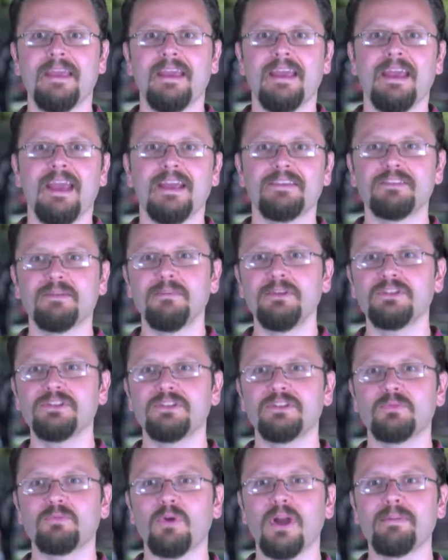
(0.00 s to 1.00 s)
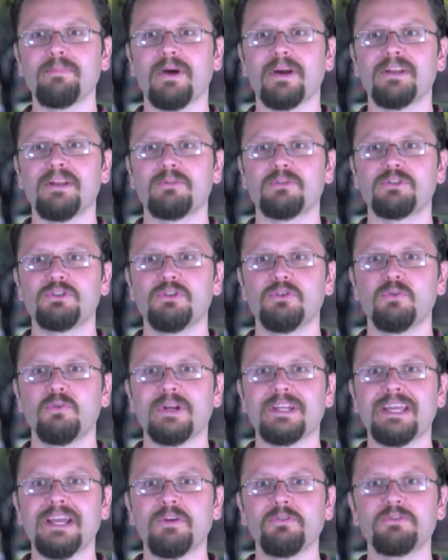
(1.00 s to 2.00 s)
As I mentioned in Write Bite number 2, what
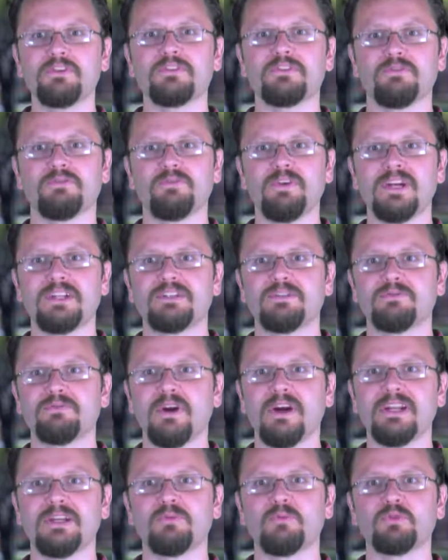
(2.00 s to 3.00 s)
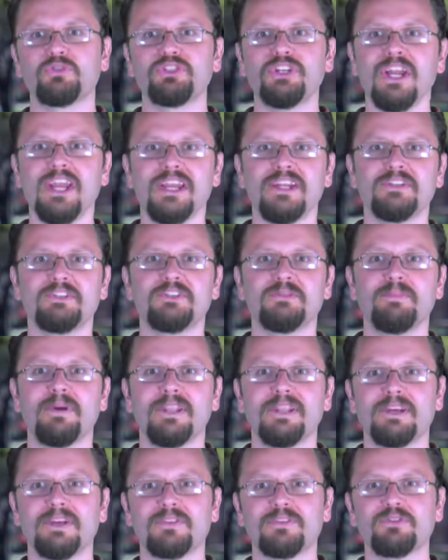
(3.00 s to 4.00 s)
counts as effective writing will change
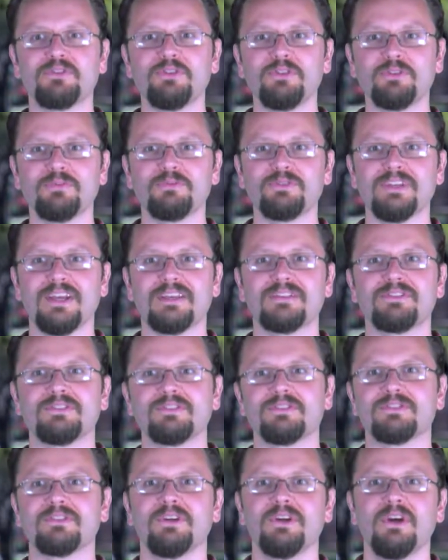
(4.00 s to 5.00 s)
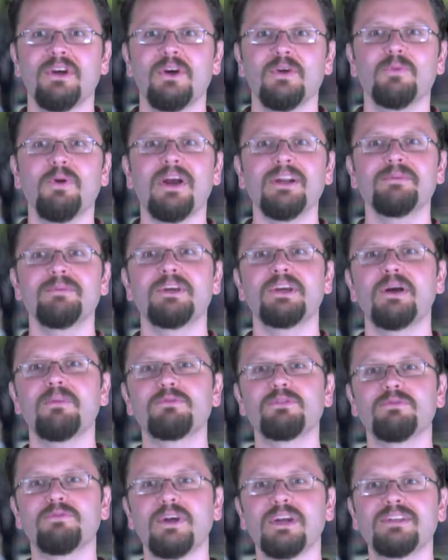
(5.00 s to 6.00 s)
depending on the circumstances. Writing becomes
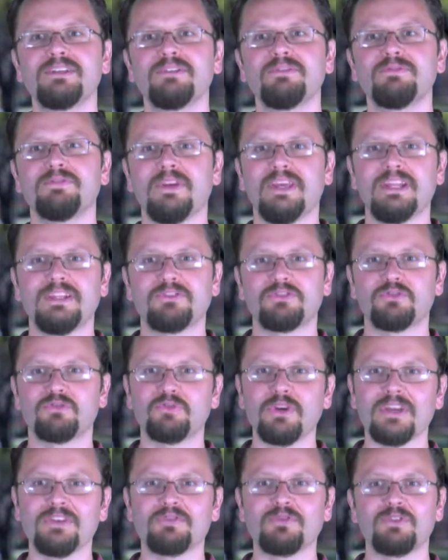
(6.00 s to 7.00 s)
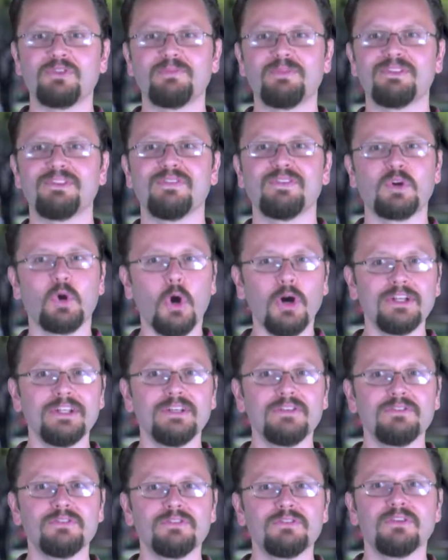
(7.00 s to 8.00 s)
effective in its address to a specific
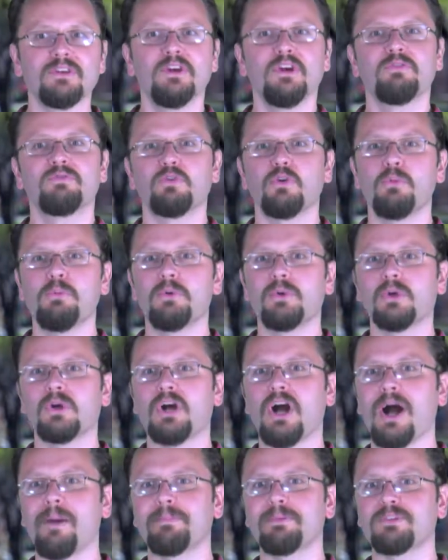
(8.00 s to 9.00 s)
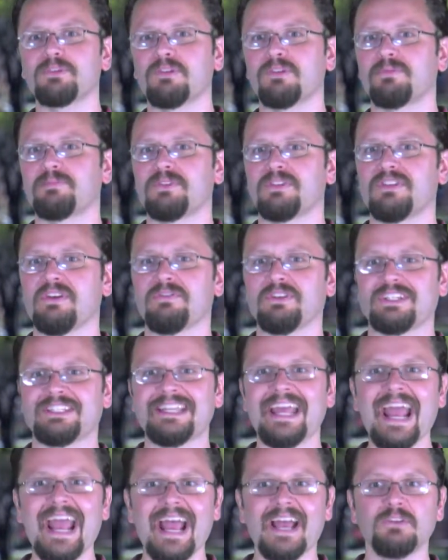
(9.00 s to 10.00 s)
audience, for whom it will accomplish a specific
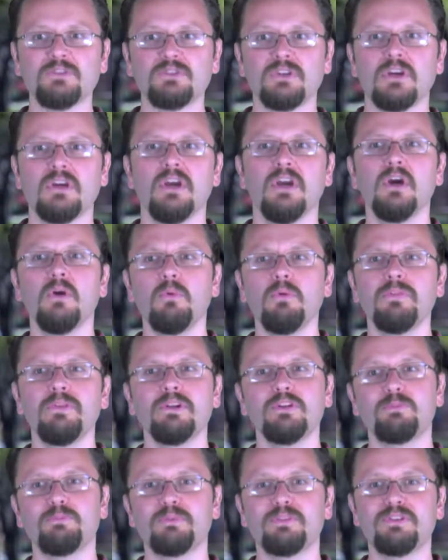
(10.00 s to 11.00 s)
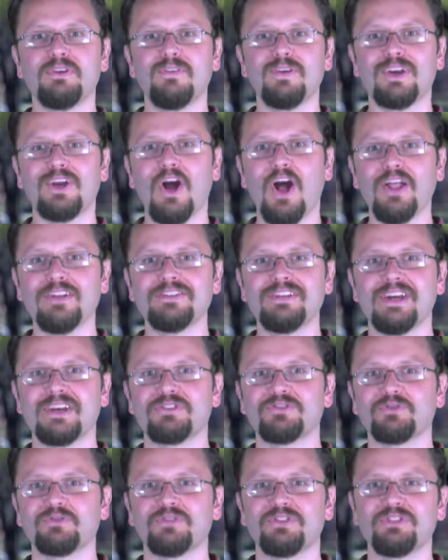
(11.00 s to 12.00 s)
task, within a specific
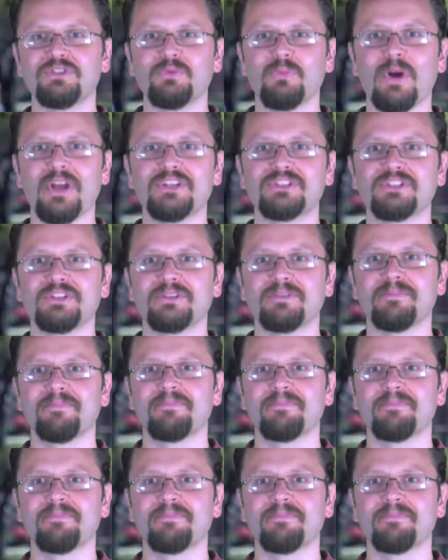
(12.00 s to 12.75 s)
context or situation.